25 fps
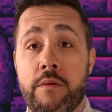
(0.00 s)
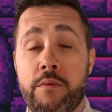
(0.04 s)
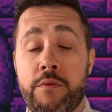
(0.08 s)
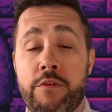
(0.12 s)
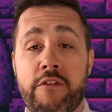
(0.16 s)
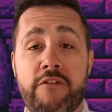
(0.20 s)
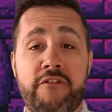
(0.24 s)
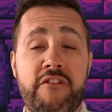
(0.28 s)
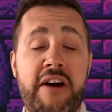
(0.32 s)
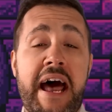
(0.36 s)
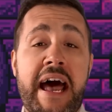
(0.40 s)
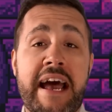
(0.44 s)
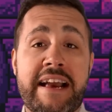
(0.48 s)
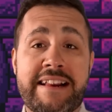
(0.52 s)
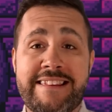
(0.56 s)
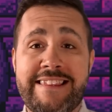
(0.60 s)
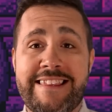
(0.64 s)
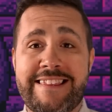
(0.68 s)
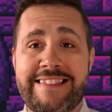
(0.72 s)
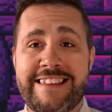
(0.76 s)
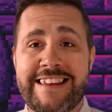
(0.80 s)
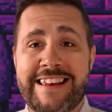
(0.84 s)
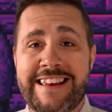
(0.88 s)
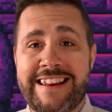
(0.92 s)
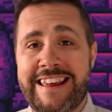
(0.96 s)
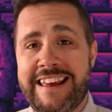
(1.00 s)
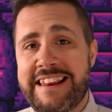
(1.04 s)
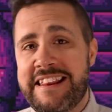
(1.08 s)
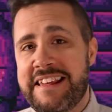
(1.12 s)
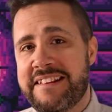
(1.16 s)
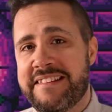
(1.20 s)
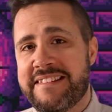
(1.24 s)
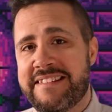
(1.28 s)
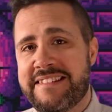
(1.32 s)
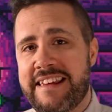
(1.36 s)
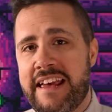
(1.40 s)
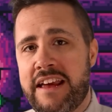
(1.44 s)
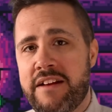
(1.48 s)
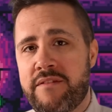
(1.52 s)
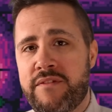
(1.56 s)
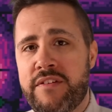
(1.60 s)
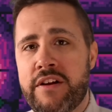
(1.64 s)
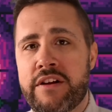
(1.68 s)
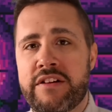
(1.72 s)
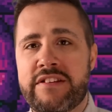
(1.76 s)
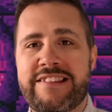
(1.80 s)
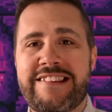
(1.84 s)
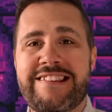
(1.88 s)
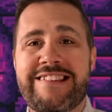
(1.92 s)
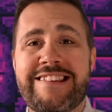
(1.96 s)
The fact that the Canadian state
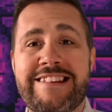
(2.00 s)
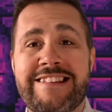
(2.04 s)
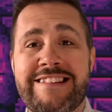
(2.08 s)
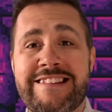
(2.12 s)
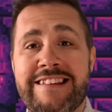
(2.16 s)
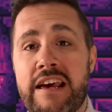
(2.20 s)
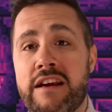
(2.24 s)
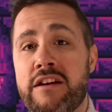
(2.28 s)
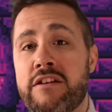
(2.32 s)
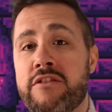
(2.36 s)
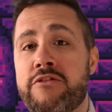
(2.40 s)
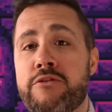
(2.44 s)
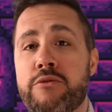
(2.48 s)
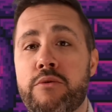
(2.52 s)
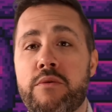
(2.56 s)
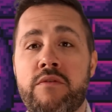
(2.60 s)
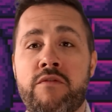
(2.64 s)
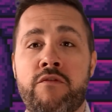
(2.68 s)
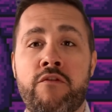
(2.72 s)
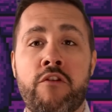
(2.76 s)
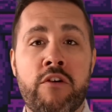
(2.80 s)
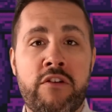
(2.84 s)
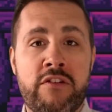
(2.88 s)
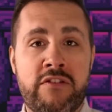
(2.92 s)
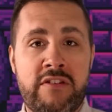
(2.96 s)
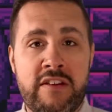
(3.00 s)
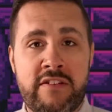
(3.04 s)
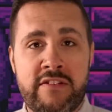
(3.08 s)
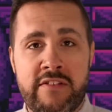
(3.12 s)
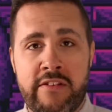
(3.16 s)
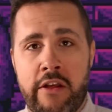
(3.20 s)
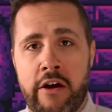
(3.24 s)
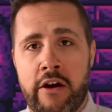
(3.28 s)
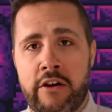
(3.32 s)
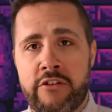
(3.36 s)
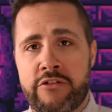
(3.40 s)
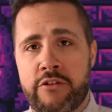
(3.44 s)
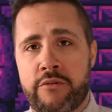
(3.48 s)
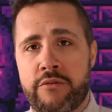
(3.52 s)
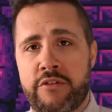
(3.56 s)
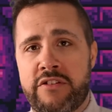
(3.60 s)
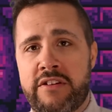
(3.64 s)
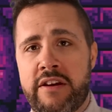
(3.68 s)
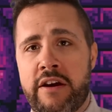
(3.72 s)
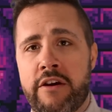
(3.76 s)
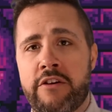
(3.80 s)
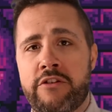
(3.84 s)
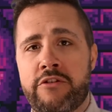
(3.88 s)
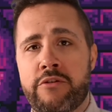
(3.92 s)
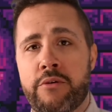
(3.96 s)
feels it's entitled to enforce its laws over
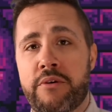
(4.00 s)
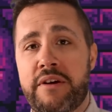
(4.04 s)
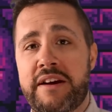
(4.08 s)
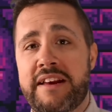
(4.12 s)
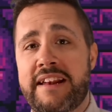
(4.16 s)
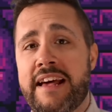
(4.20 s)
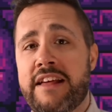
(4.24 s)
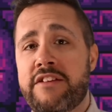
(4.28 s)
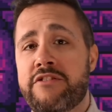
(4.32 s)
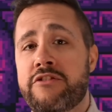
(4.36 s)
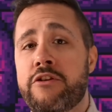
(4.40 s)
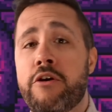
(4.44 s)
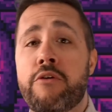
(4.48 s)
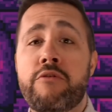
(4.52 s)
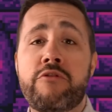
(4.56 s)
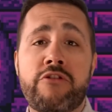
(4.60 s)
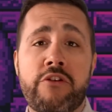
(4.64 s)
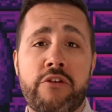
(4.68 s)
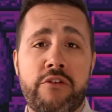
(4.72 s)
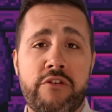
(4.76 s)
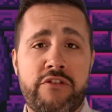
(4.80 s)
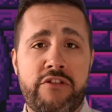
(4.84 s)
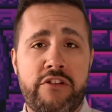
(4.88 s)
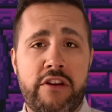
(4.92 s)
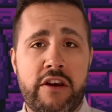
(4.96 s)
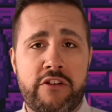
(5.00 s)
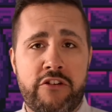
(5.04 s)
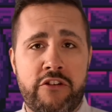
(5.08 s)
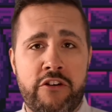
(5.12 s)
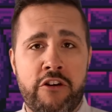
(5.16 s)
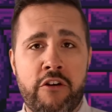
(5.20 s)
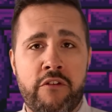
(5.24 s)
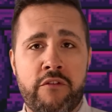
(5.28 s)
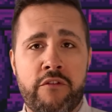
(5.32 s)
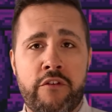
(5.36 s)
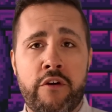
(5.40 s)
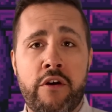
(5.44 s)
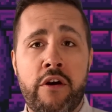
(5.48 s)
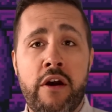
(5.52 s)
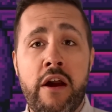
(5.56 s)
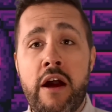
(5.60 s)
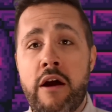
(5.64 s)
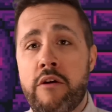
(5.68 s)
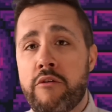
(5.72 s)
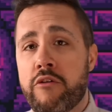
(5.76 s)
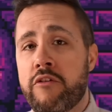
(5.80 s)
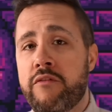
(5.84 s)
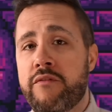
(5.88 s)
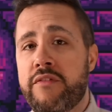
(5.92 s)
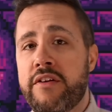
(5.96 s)
territory it has no jurisdiction over
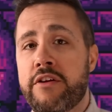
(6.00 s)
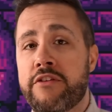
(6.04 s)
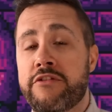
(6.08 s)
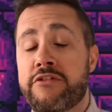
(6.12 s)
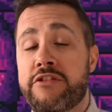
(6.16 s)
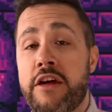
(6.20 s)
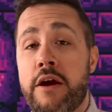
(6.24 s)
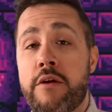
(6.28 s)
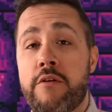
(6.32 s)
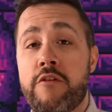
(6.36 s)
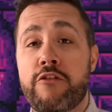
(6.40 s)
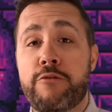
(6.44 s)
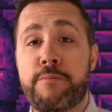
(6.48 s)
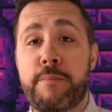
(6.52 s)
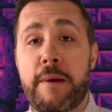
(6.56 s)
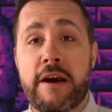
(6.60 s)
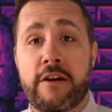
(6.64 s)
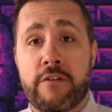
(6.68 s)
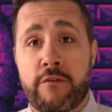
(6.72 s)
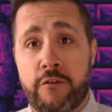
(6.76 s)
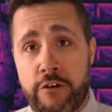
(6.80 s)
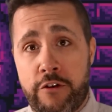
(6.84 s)
reveals their respect